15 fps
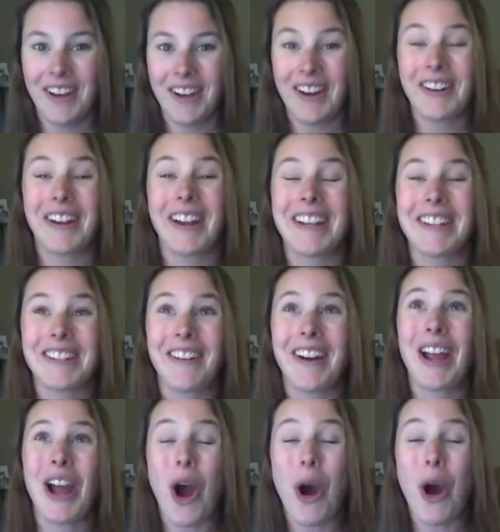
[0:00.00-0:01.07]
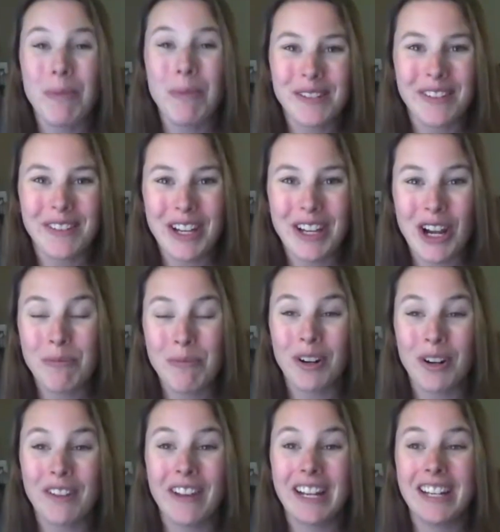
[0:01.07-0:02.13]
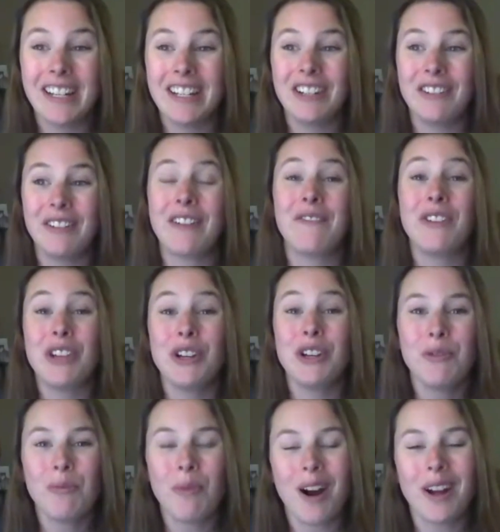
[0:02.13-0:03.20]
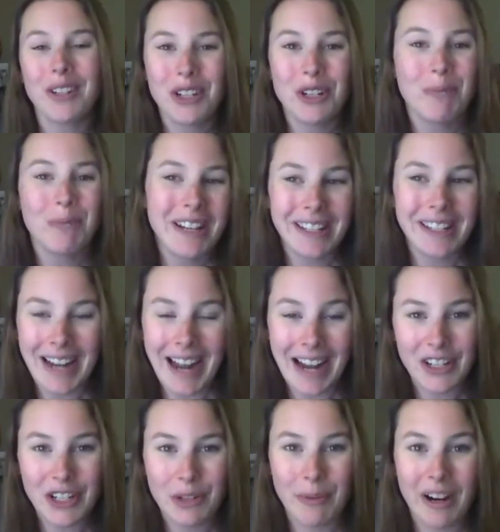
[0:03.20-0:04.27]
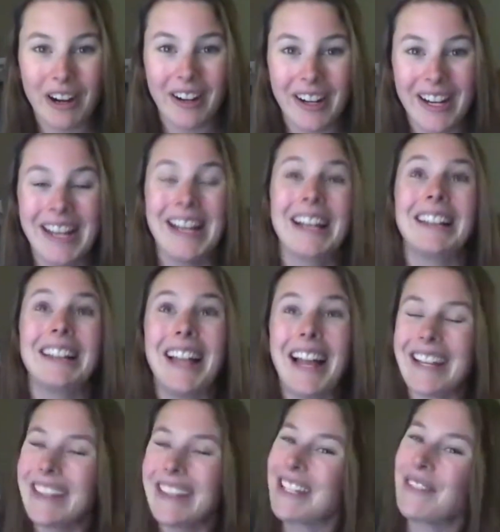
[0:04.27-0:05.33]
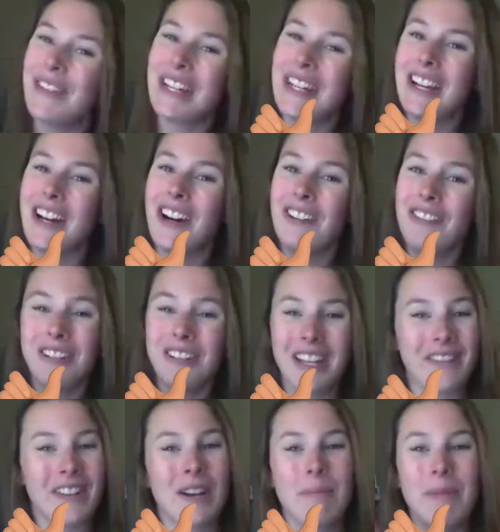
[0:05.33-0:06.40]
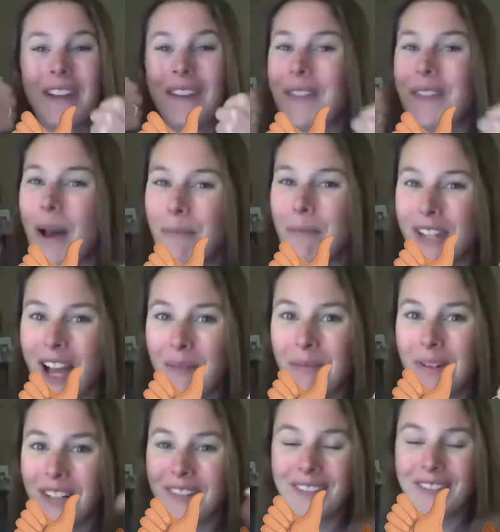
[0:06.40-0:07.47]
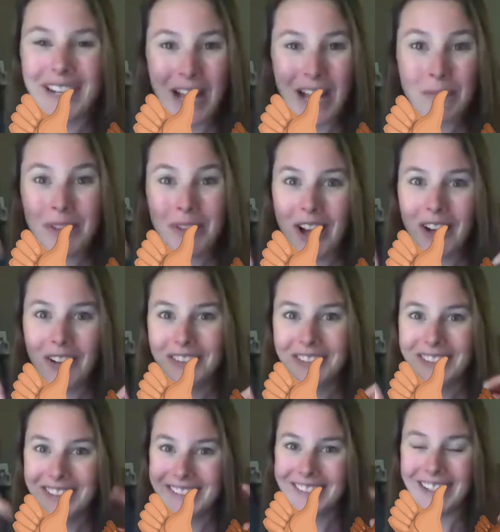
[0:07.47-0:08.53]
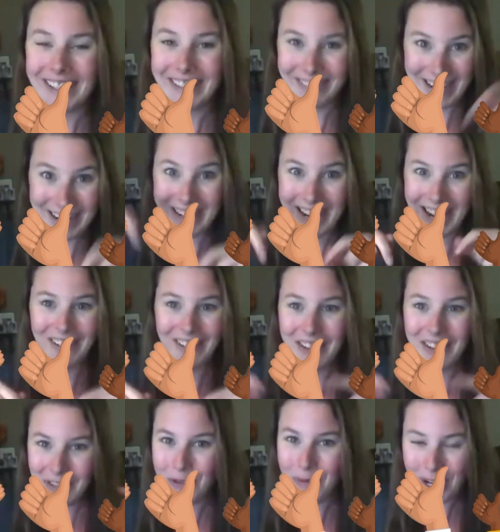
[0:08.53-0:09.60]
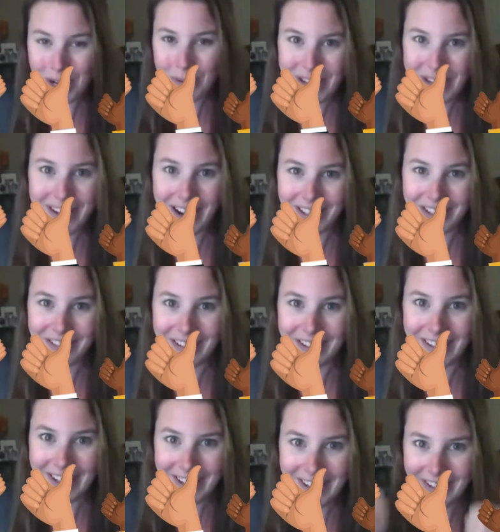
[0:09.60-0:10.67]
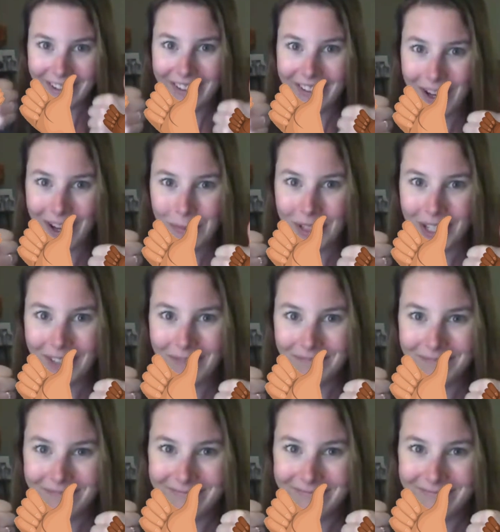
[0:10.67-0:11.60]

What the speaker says: Okay, so I hope this video motivated you. If you want to be an actuary, like this video, give it a big thumbs up right down below, like right now. If you want to be an actuary, thumbs up.